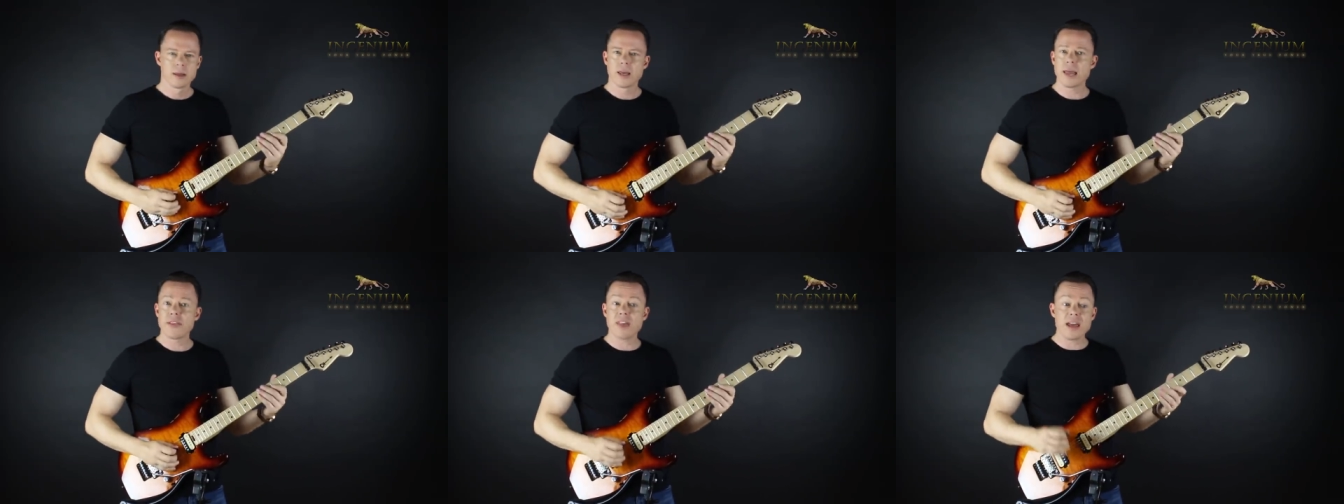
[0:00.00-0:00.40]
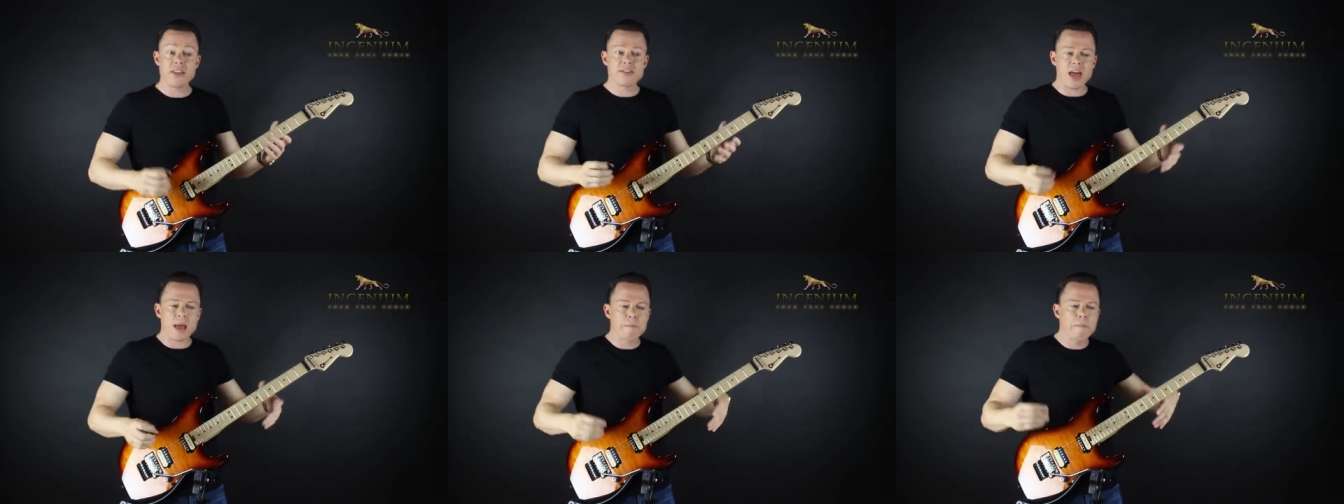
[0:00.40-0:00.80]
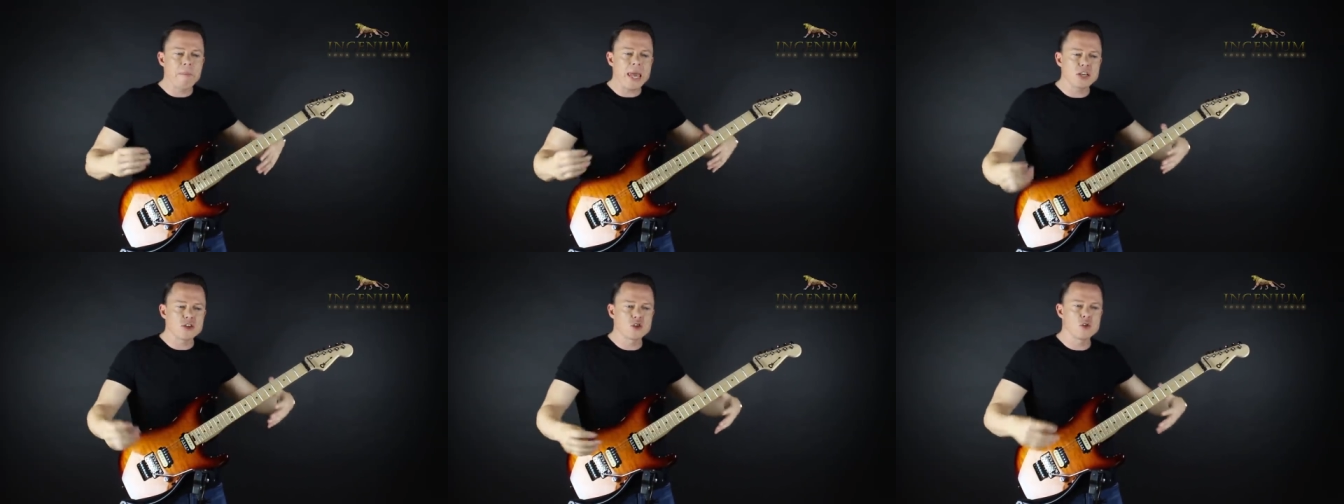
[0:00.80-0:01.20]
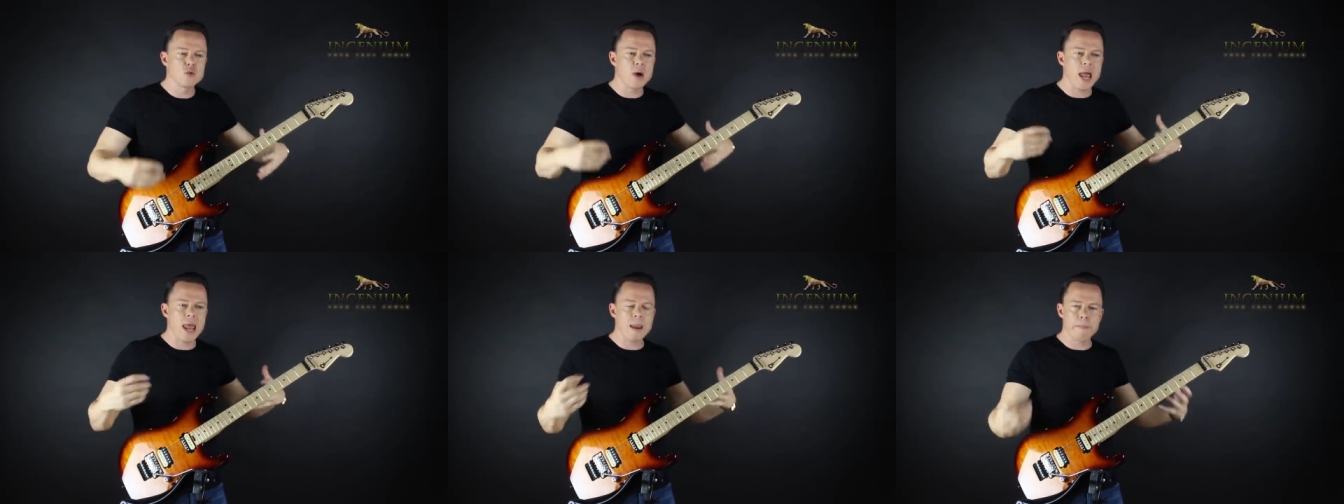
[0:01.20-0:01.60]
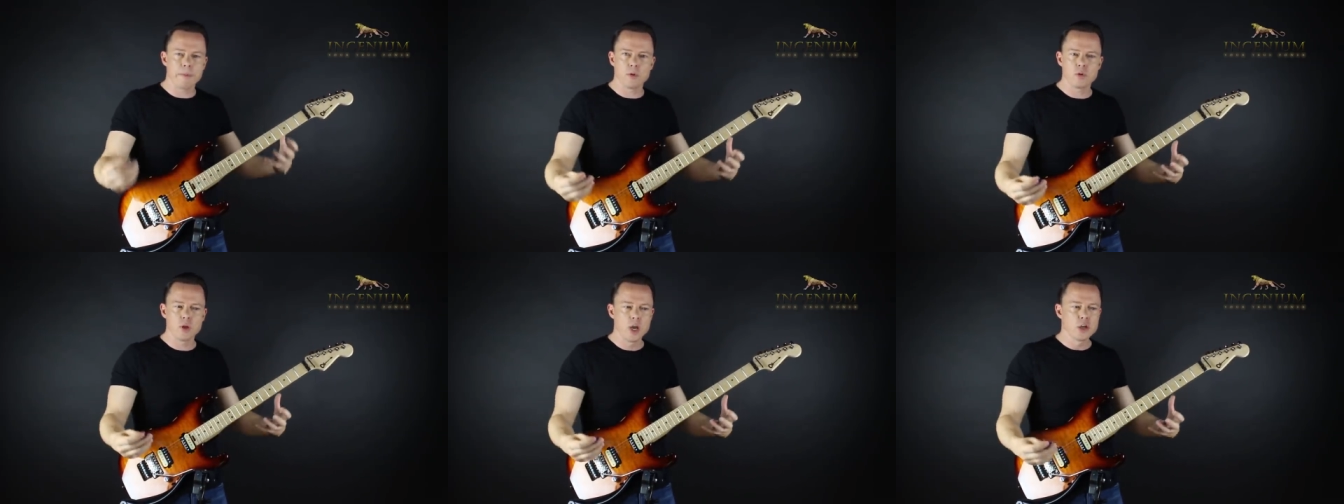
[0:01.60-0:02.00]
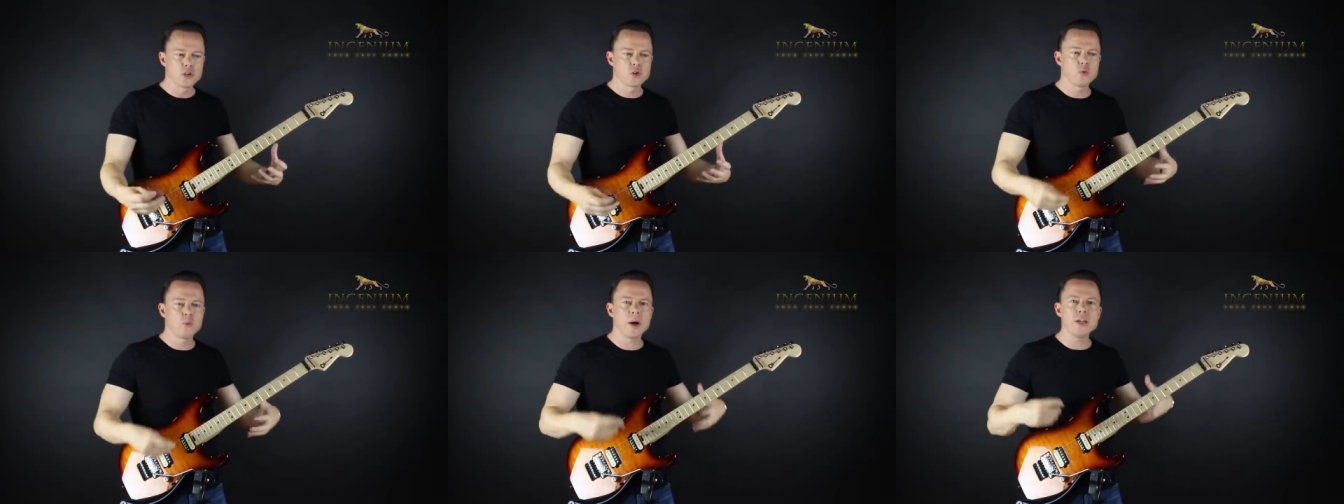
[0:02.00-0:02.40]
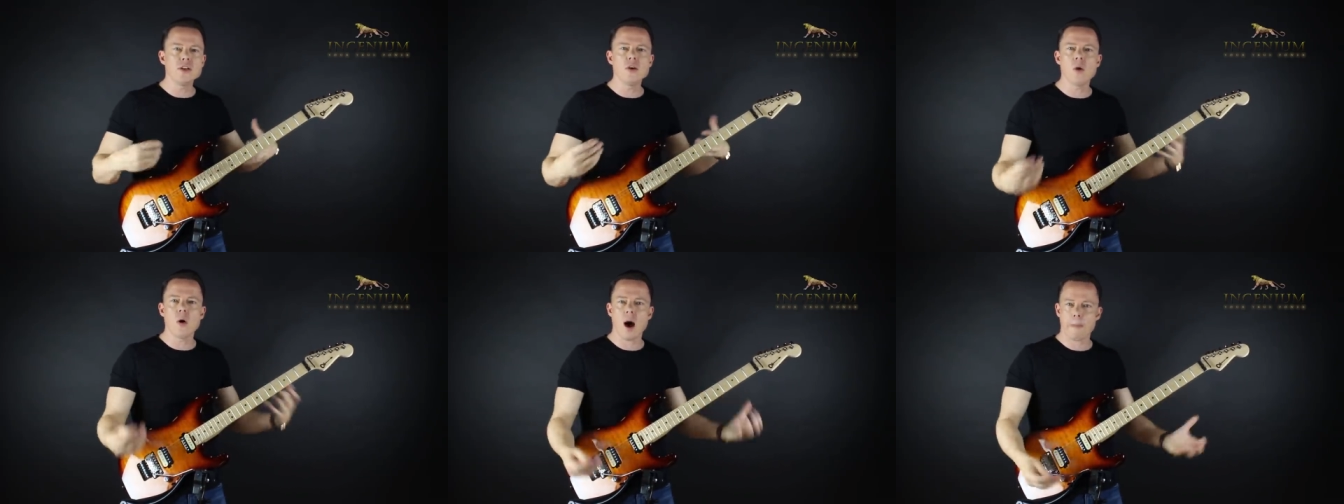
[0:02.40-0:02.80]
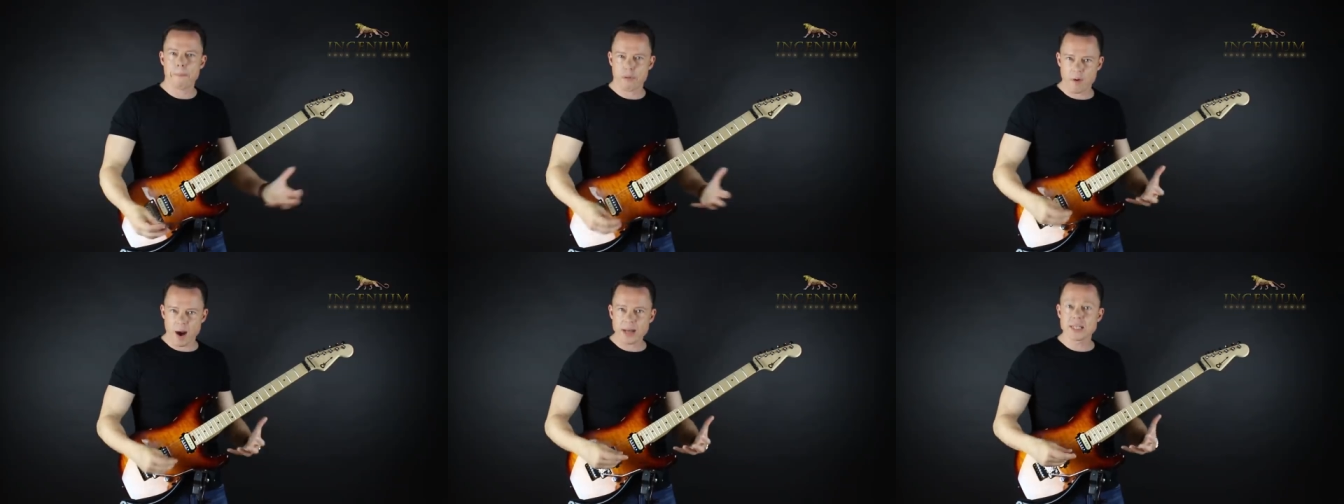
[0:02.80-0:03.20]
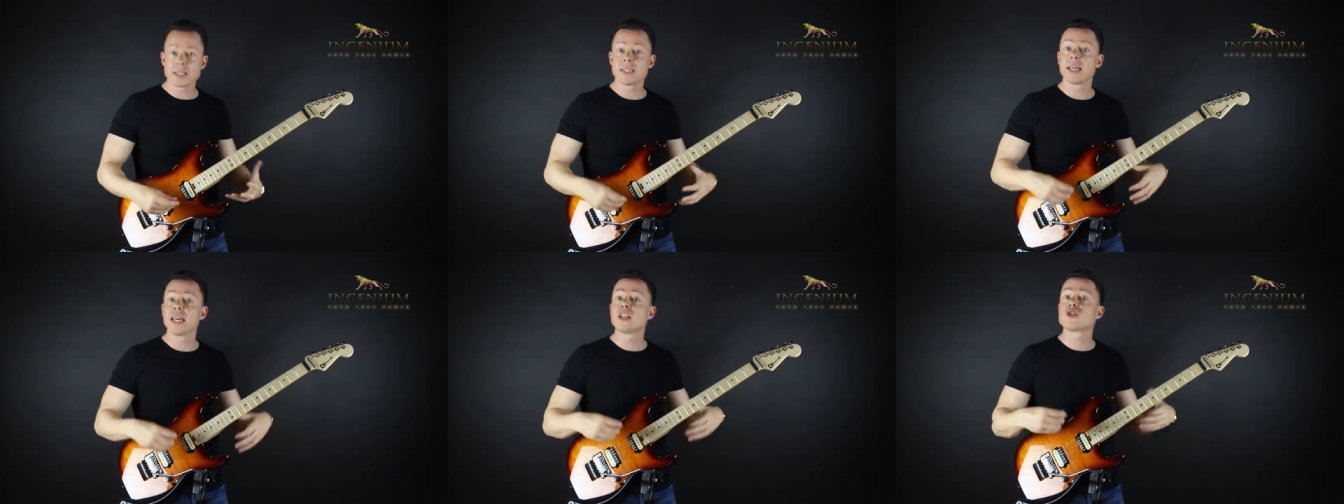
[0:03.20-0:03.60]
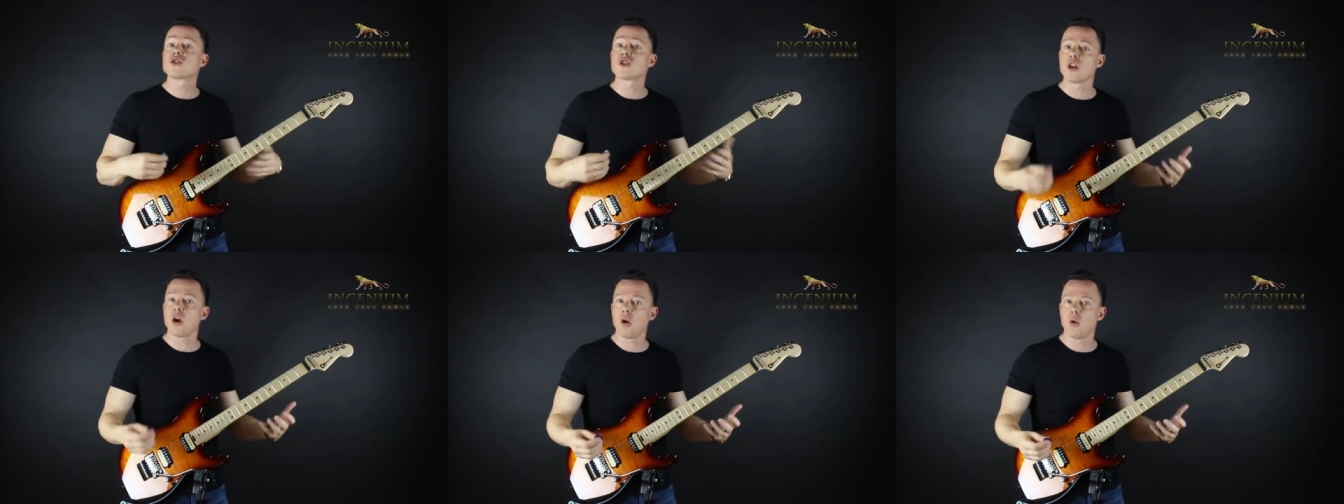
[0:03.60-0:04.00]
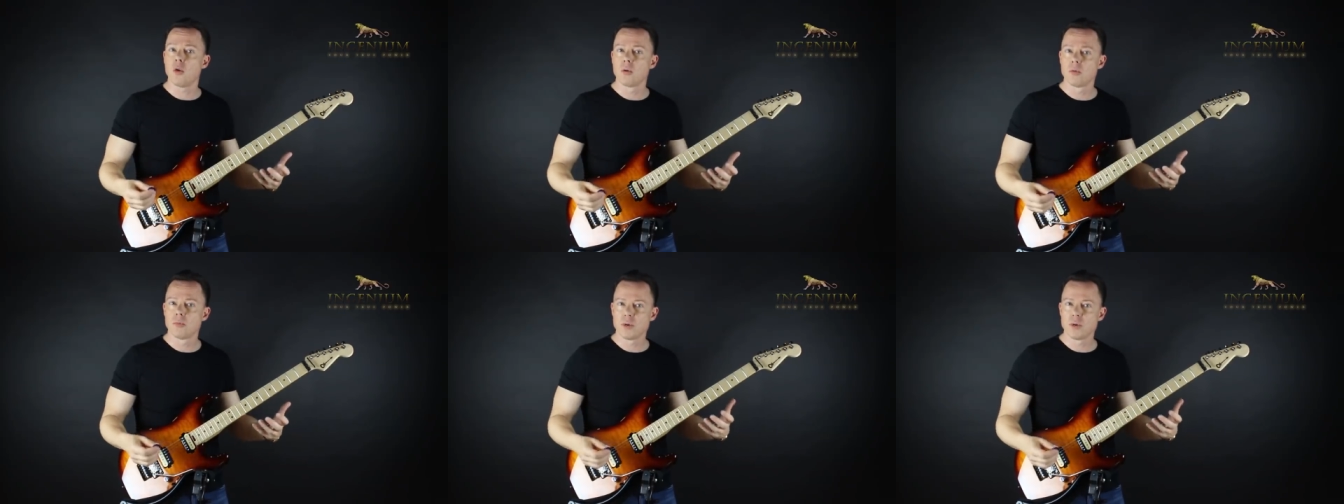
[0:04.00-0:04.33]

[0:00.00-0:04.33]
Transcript: And that, that makes you able to, when you are practicing it slow,